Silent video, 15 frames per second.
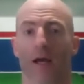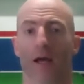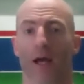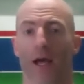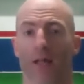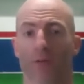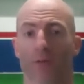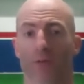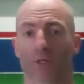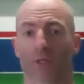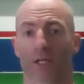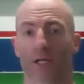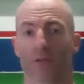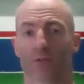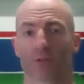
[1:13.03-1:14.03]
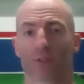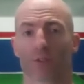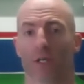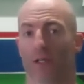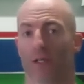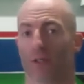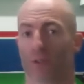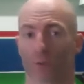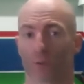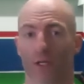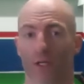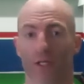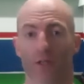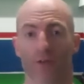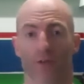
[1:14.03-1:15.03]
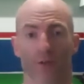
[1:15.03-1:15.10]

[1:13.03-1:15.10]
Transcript: And the workouts are 20,